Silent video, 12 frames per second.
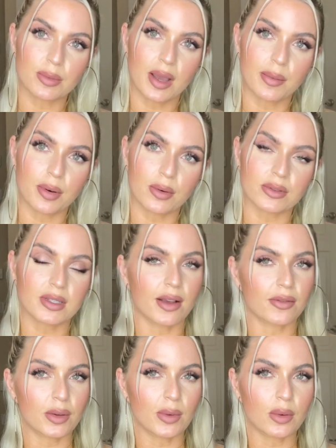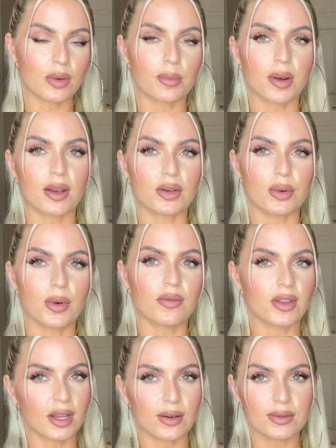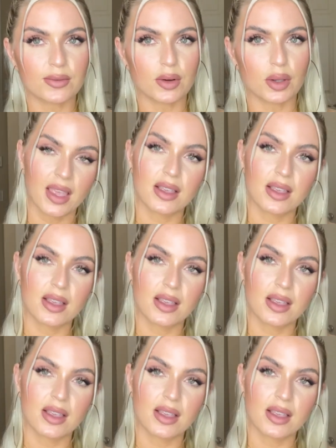I post every week with brand new videos for you.